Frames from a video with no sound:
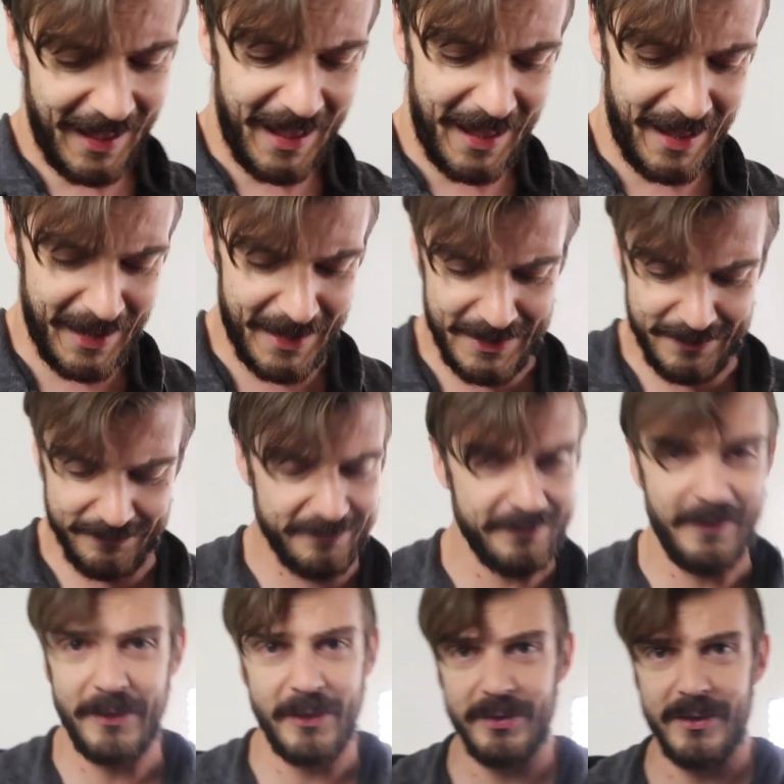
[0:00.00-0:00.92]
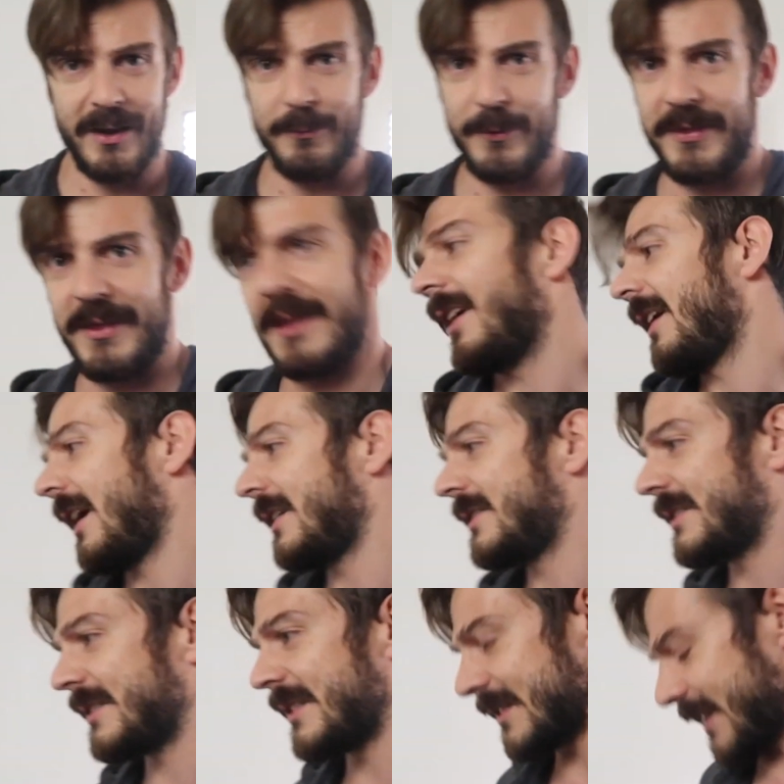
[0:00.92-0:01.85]
I fell in love with it and I
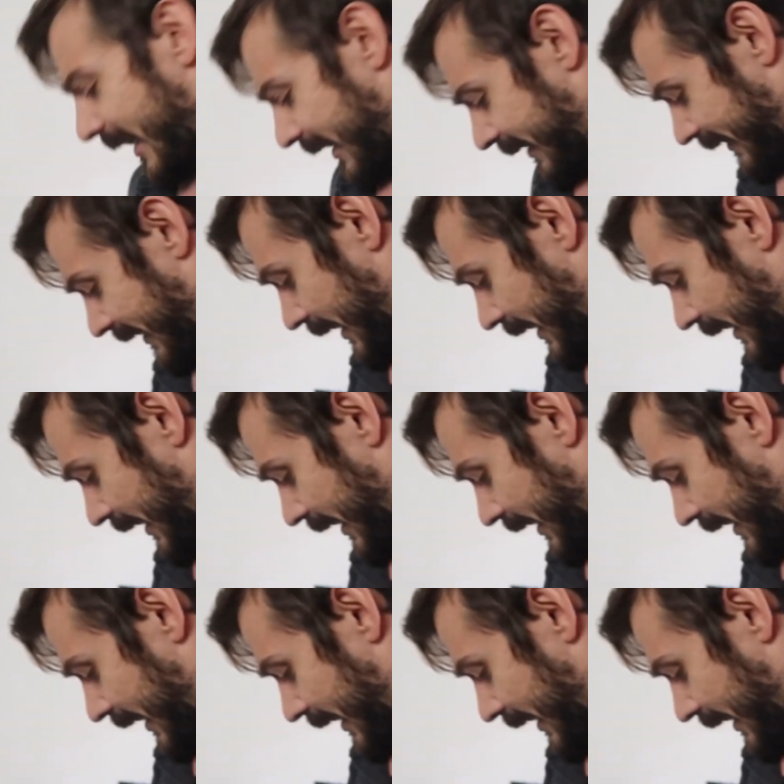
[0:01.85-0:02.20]
just decided